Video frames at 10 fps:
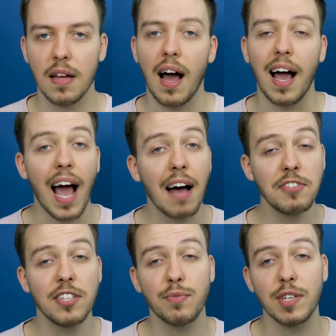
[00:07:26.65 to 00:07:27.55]
I have
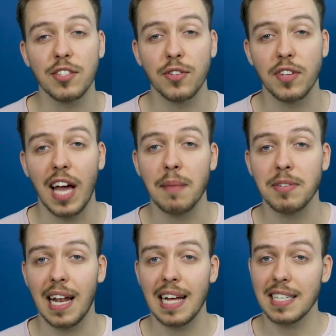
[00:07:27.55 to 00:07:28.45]
since reinstalled the apps.
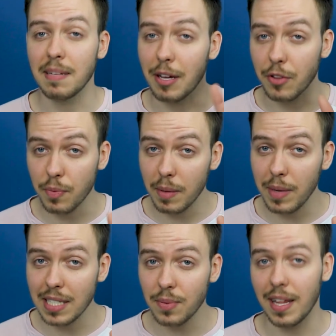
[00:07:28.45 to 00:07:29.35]
I lasted about 3
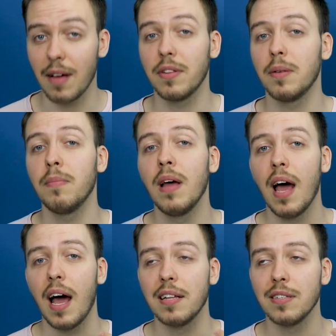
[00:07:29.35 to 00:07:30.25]
weeks without them,
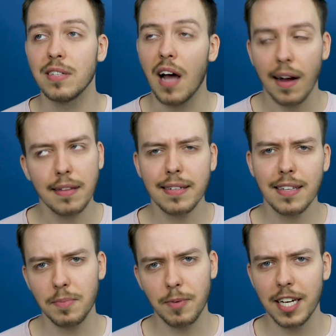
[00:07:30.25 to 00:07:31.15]
and I think
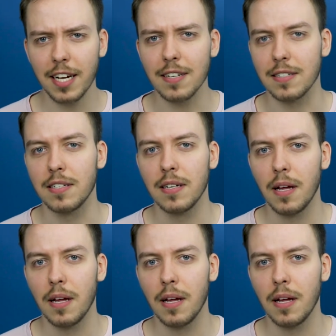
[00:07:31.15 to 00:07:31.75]
that's pretty good.